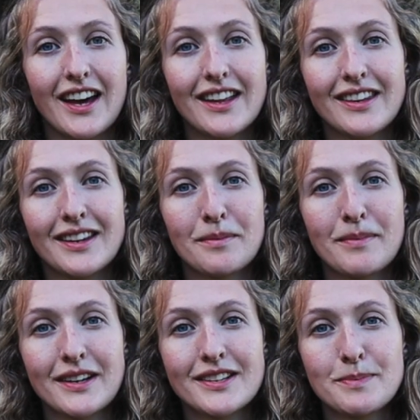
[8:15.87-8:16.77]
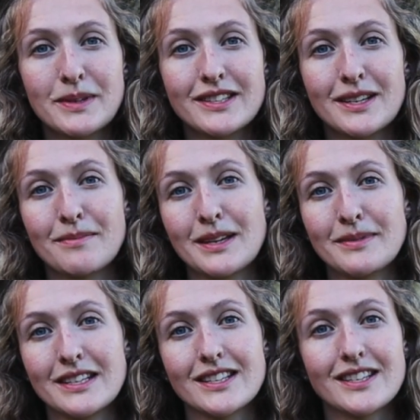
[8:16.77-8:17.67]
I think Magnus built it
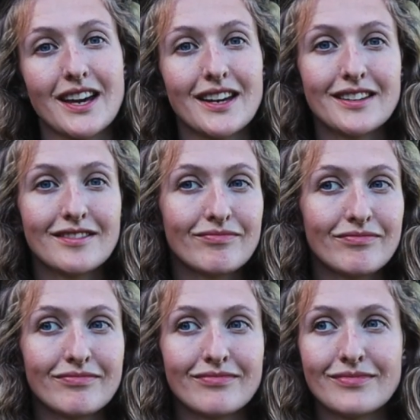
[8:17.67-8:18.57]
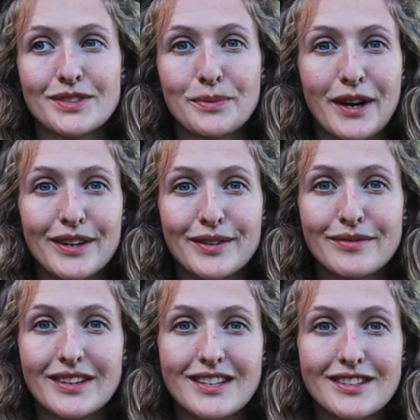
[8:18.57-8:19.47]
maybe
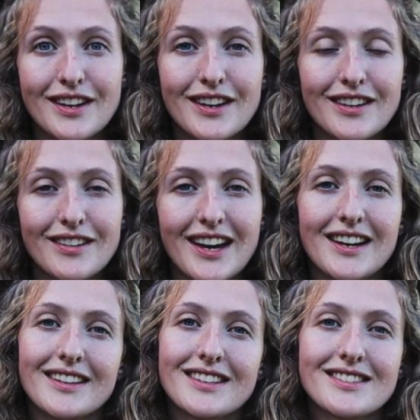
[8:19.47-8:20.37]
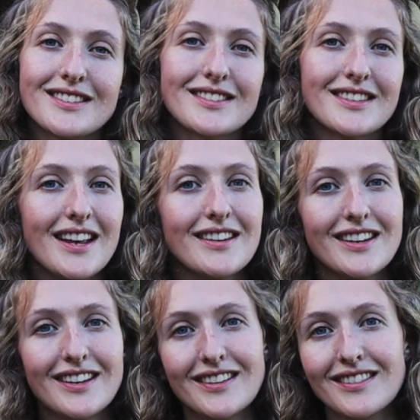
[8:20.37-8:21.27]
10-12 years ago, and it's still
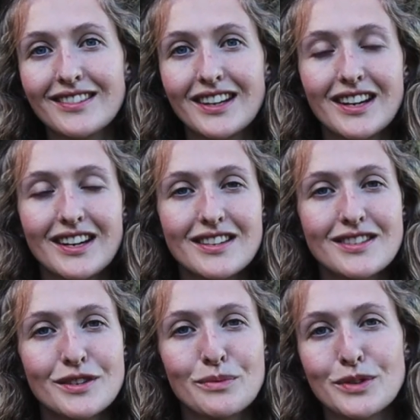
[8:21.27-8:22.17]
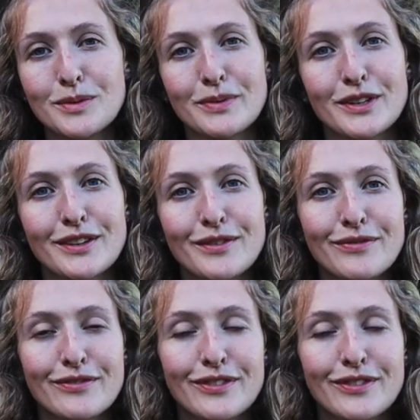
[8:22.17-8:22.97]
standing. It's still waterproof.